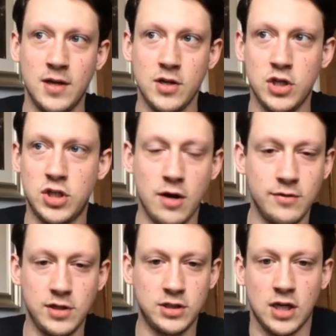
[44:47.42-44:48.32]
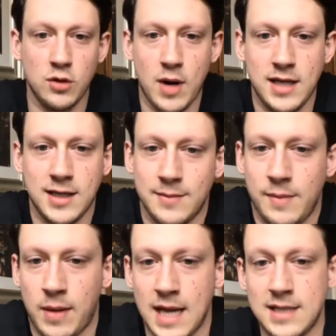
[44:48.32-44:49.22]
don't know where you're going to be
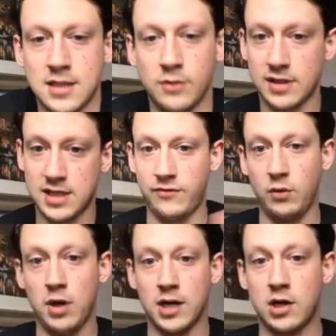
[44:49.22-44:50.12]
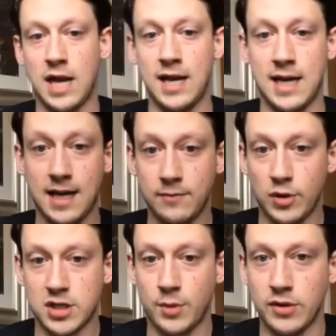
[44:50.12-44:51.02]
placed. So say if you work on A&E,
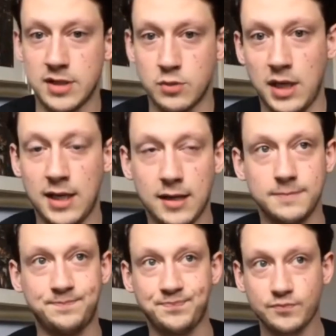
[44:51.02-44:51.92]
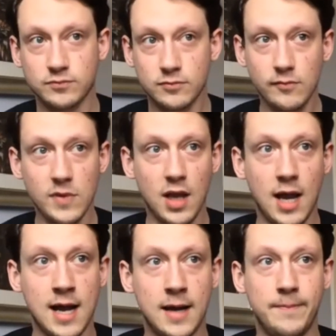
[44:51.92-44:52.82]
which I'm on this week,
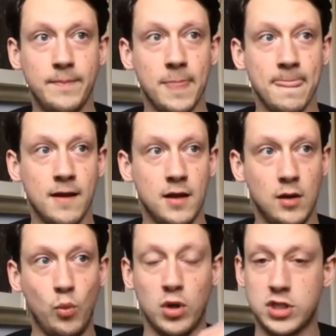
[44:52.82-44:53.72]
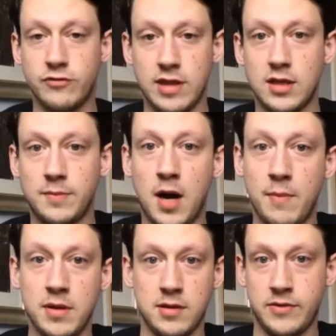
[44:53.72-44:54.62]
Once you're in the
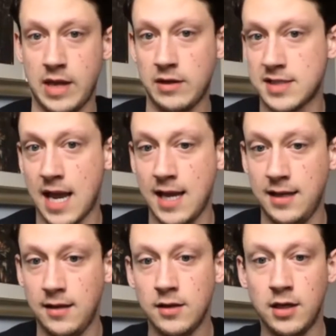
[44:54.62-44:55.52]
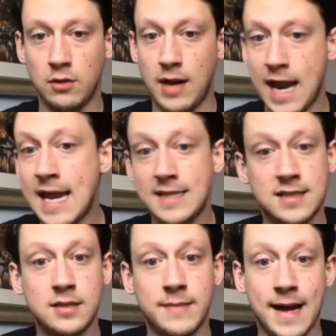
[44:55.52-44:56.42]
department, they'll say, here's the
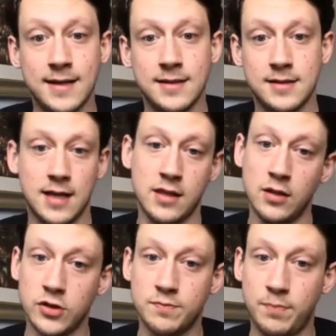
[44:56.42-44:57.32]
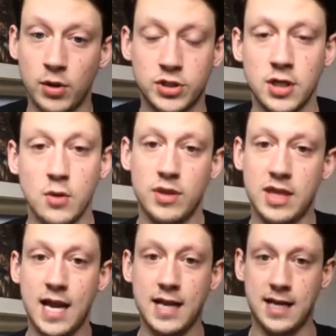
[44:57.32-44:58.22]
demand, and they'll just push. Within
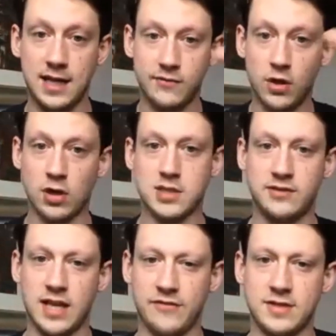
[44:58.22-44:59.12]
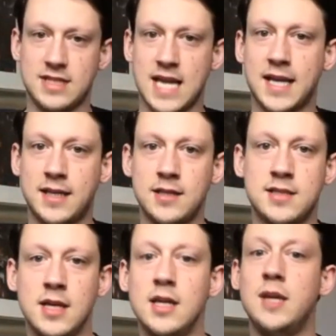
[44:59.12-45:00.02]
A&E, you've got lots of different sectors.
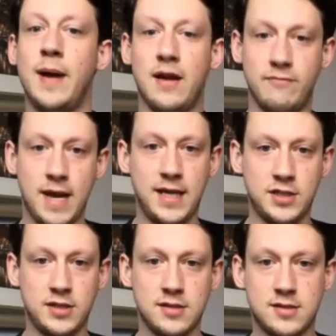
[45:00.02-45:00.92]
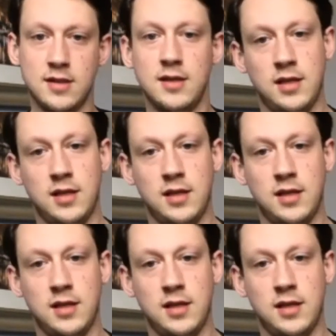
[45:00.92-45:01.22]
You might have majors, you might